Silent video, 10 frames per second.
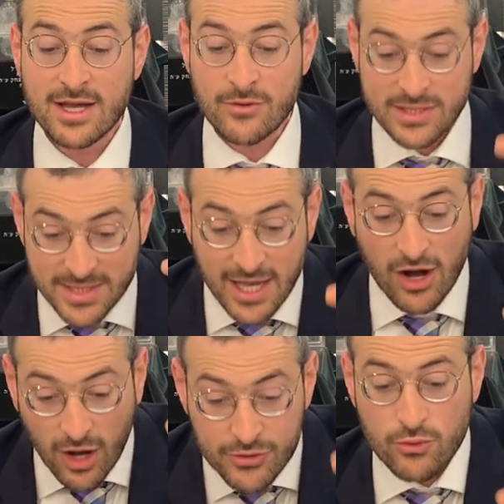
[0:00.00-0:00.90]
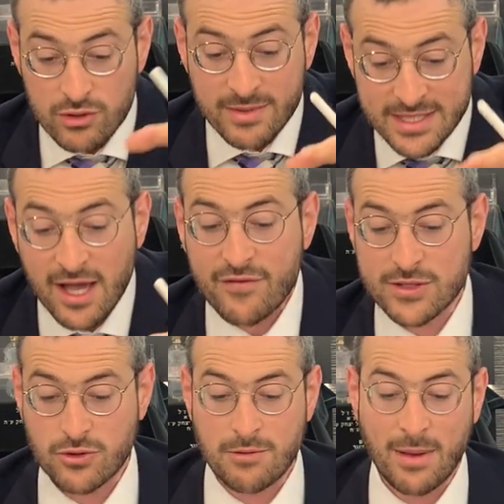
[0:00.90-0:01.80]
It would saying on the Ulam itself
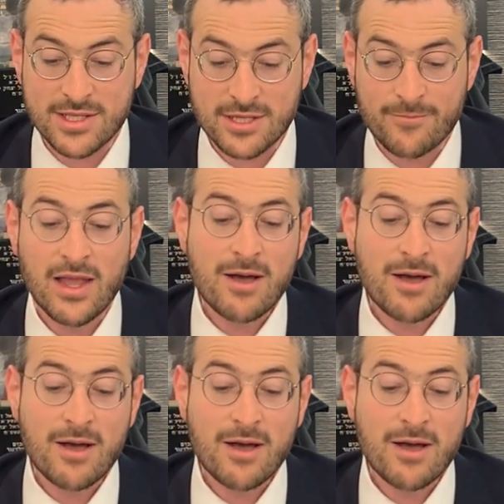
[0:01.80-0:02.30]
is called a Pesach.